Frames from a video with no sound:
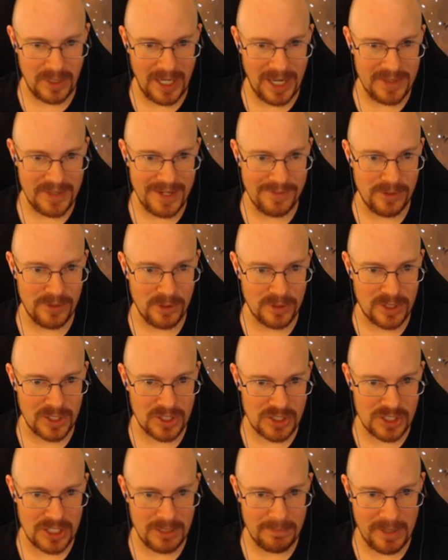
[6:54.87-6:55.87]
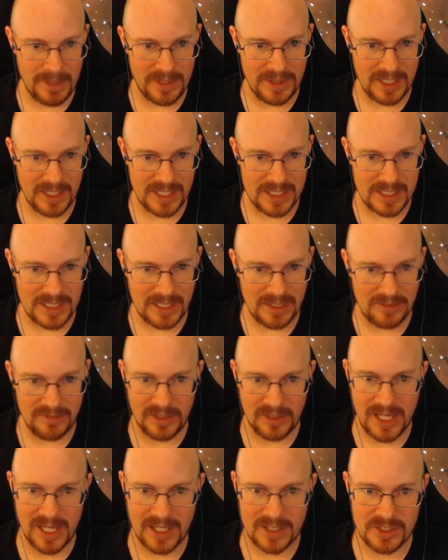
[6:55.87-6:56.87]
had that Vulcan ship. I think it's like a
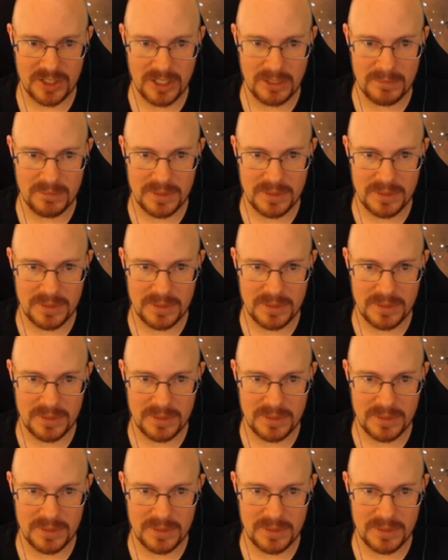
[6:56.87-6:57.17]
flagship.